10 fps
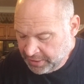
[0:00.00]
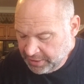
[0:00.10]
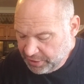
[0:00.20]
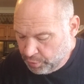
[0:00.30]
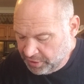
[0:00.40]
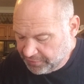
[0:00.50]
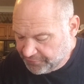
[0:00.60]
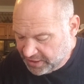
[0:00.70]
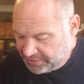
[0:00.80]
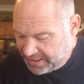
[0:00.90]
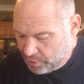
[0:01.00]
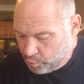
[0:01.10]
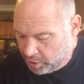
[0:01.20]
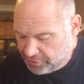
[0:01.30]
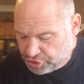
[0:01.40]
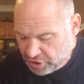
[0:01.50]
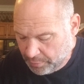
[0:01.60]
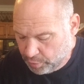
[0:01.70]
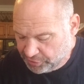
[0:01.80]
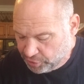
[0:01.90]
He wanted to find out what the
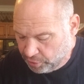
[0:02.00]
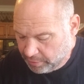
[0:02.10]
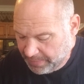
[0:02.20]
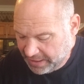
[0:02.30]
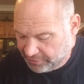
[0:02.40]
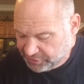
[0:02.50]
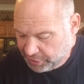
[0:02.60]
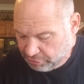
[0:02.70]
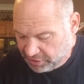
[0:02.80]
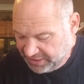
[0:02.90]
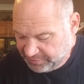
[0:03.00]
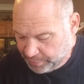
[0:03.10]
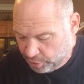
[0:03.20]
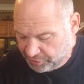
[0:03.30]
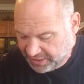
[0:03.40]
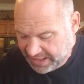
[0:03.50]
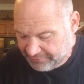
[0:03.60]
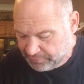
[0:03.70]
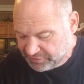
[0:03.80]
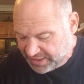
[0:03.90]
trouble was all about, so he released Paul to
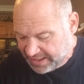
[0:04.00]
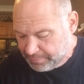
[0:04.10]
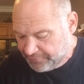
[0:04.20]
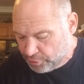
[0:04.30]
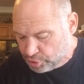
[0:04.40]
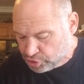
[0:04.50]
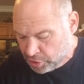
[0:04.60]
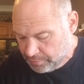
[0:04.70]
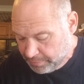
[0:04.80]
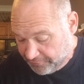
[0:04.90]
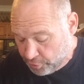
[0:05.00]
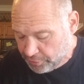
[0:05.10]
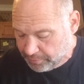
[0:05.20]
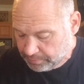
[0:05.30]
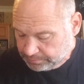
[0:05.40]
have him stand before them.